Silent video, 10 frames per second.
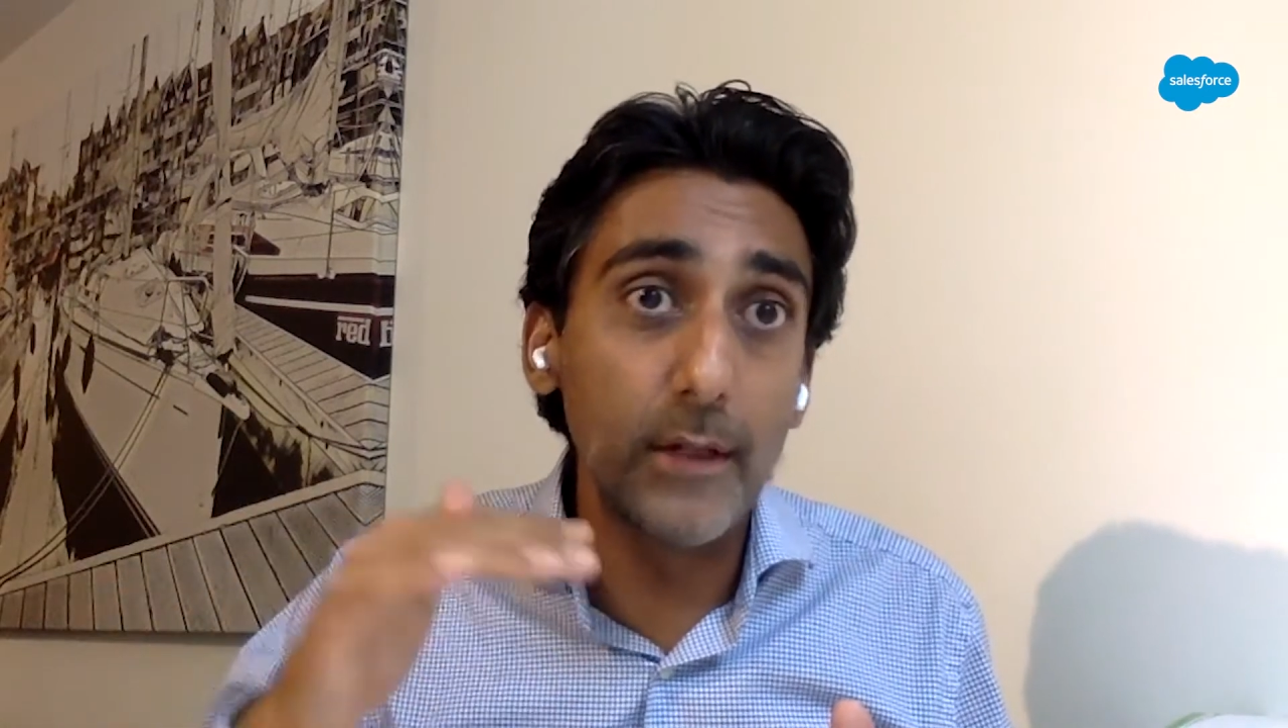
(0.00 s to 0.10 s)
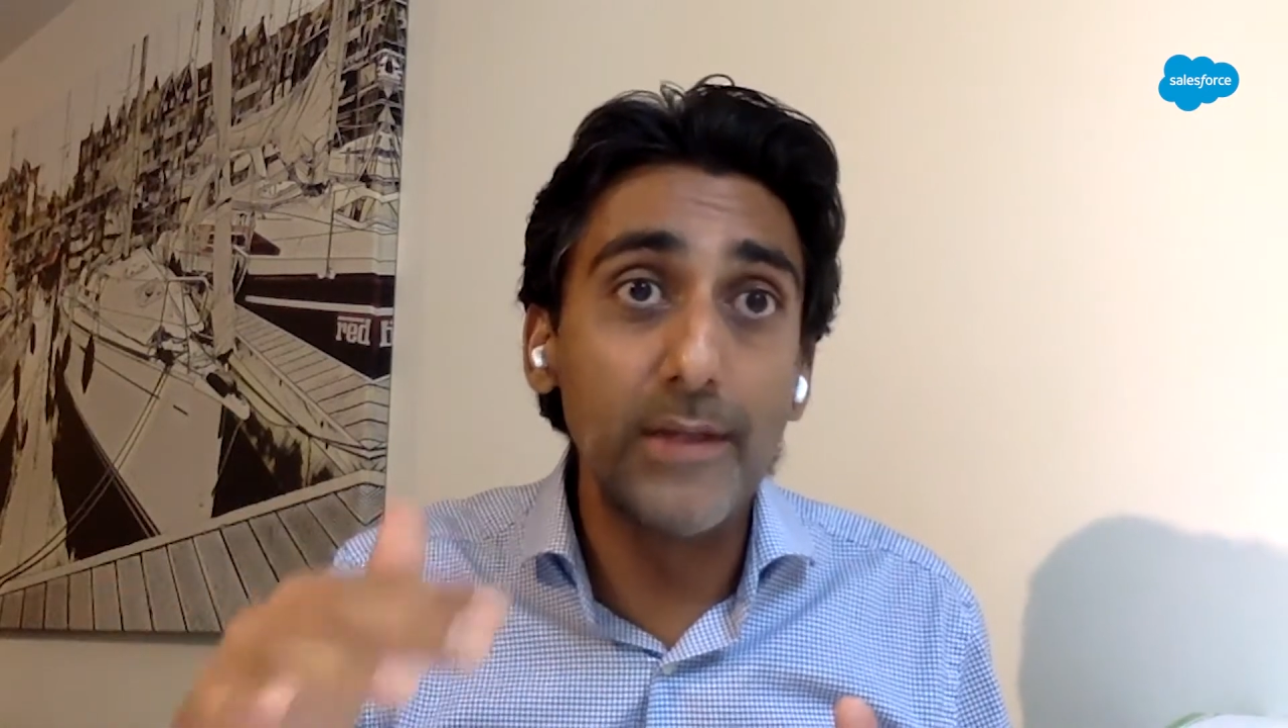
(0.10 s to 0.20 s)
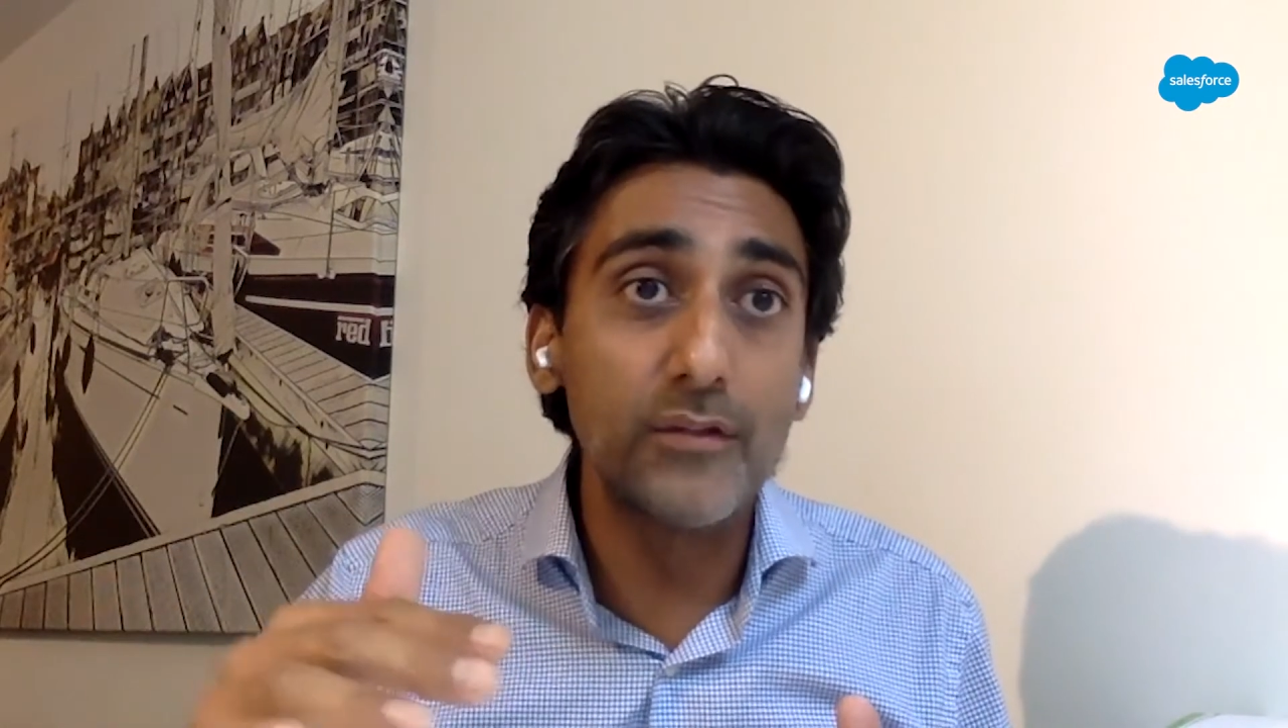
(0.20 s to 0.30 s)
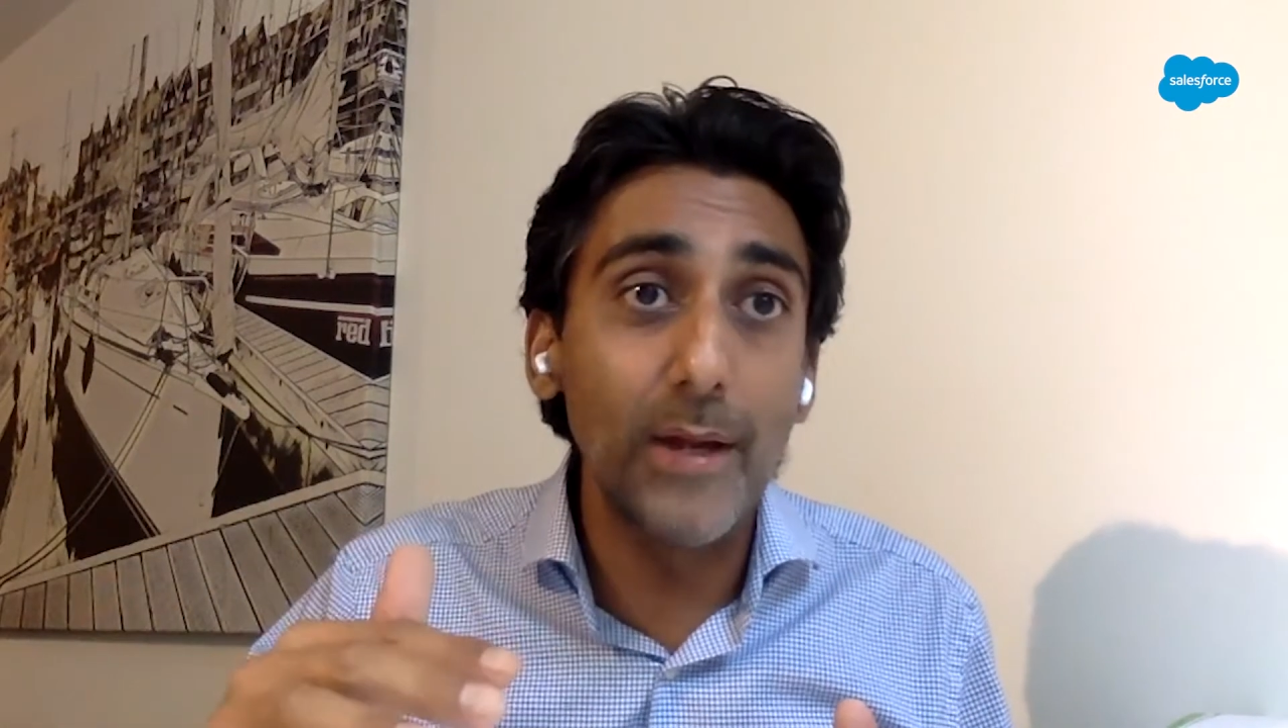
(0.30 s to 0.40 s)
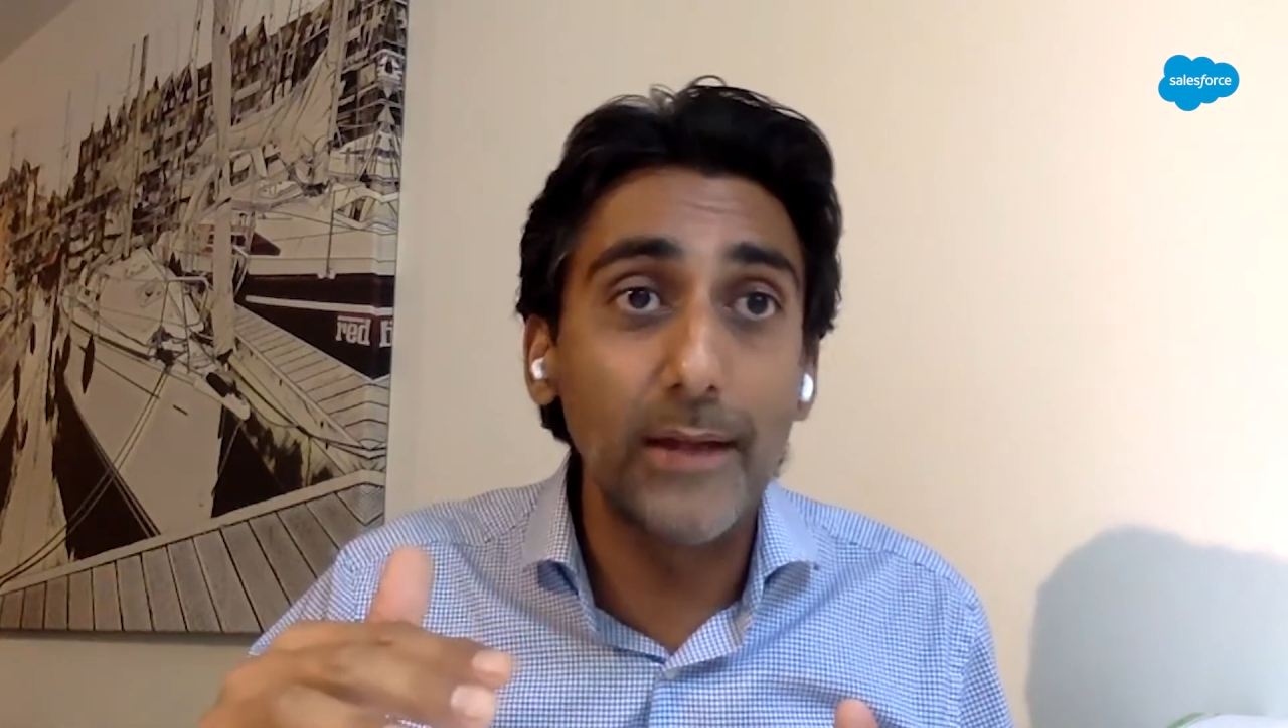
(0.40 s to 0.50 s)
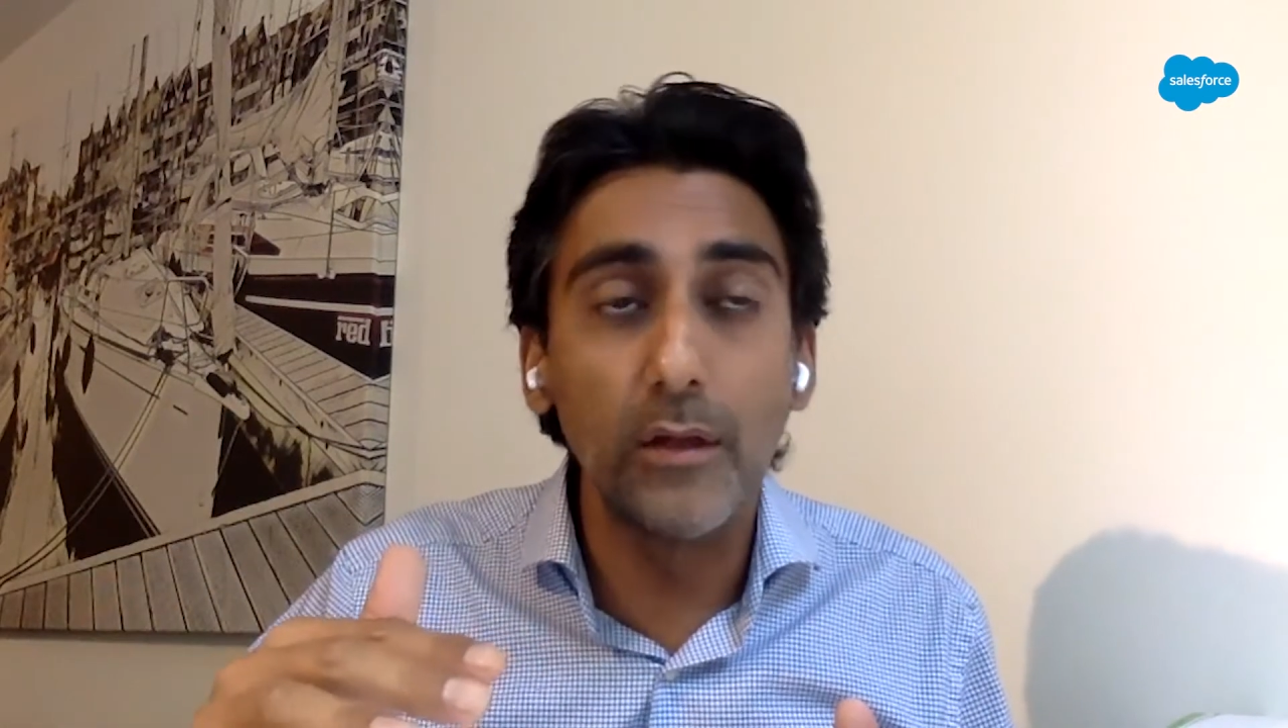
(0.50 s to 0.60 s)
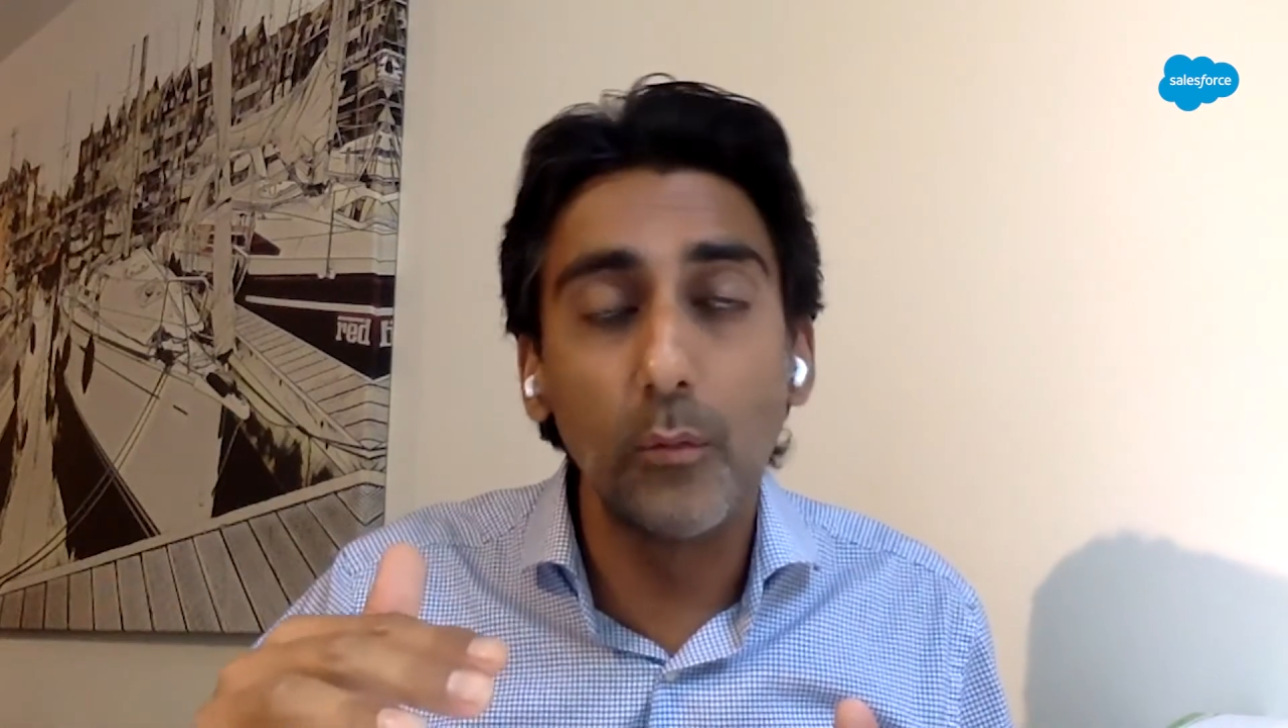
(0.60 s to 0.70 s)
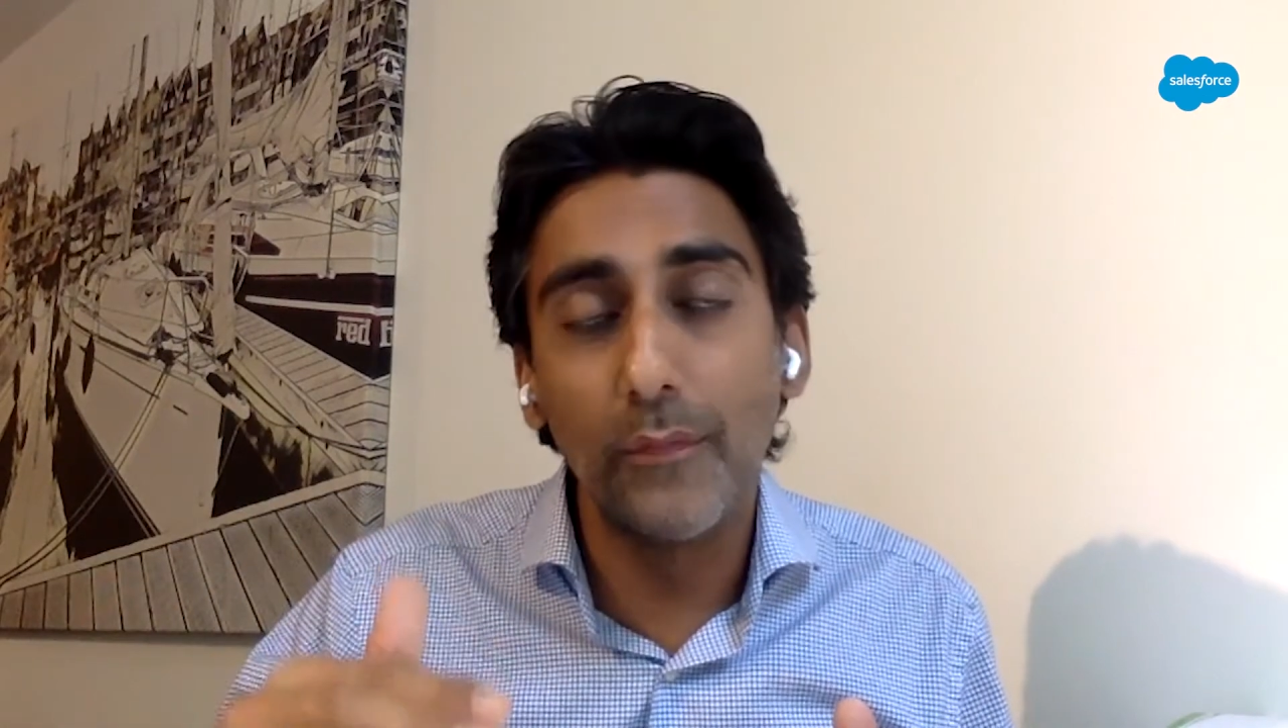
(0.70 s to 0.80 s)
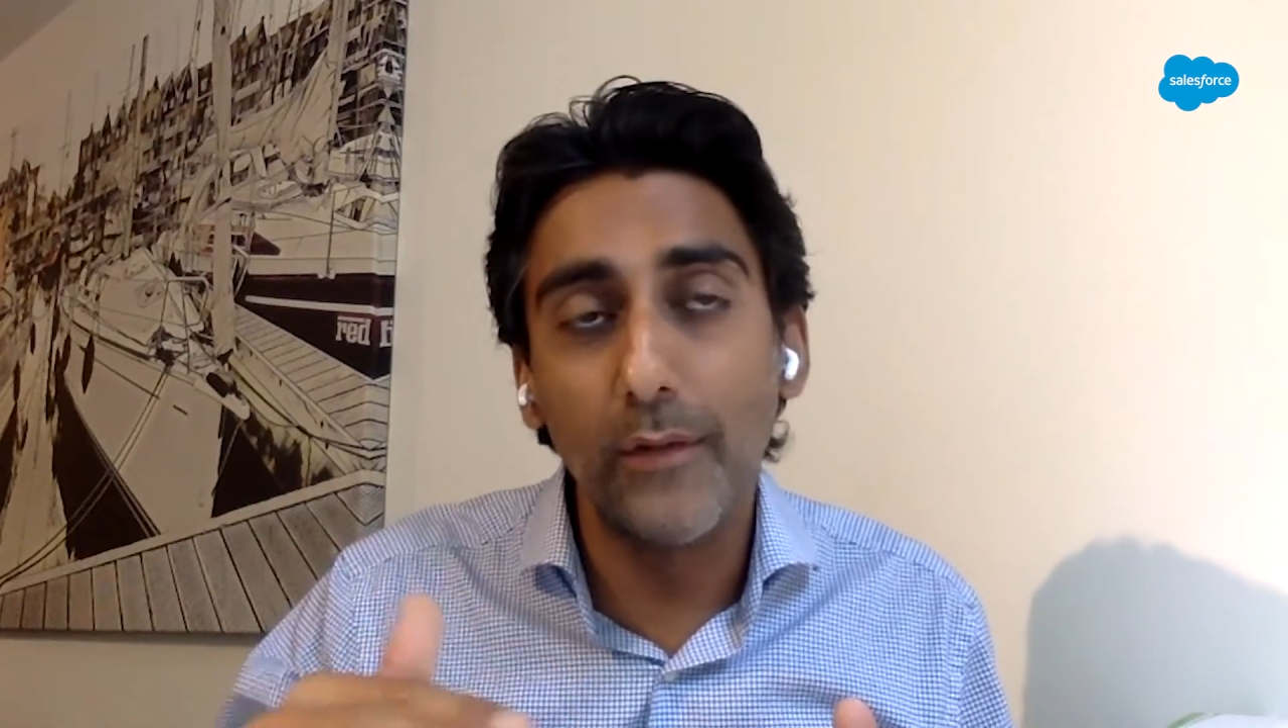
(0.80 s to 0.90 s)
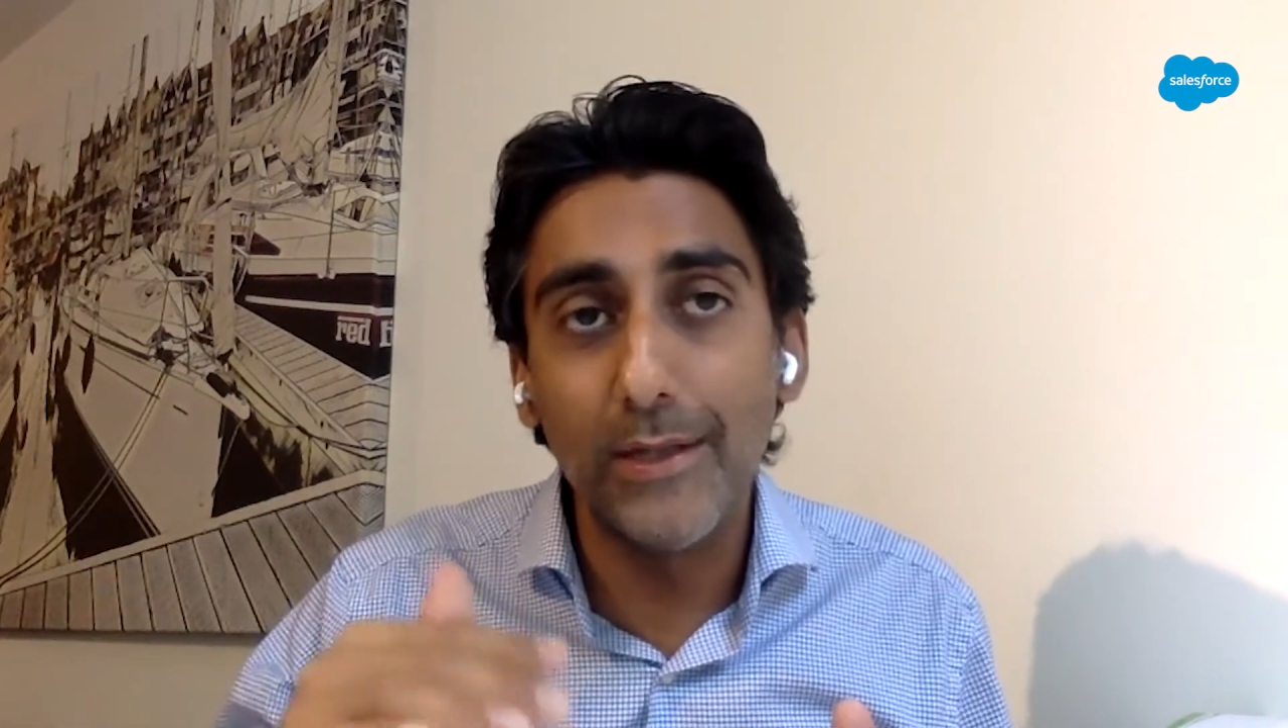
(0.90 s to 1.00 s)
interacting with their